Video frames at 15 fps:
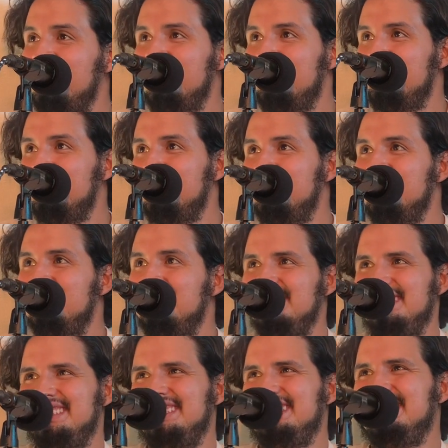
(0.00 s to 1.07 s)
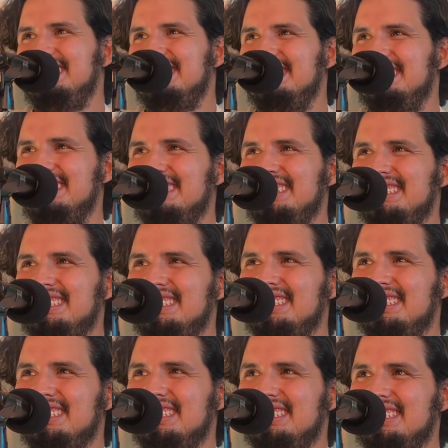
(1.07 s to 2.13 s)
great. What if the Beatles
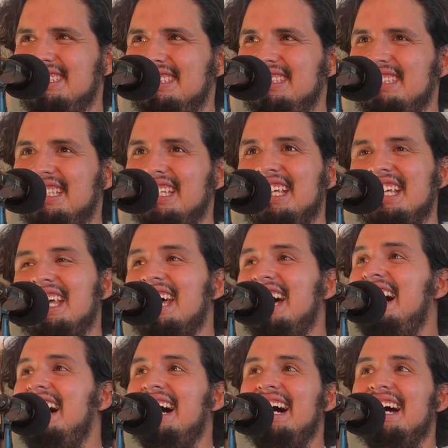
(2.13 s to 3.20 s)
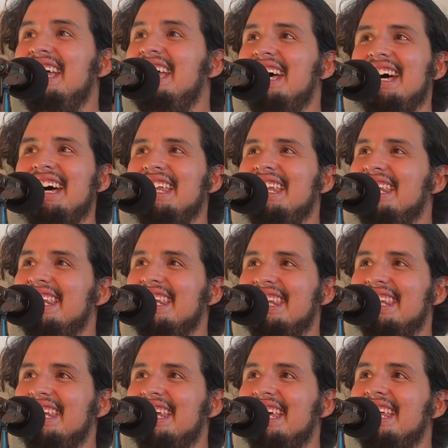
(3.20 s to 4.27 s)
came back? What if John Lennon came
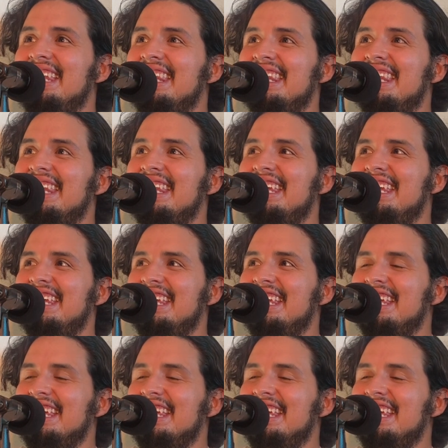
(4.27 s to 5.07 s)
from heaven and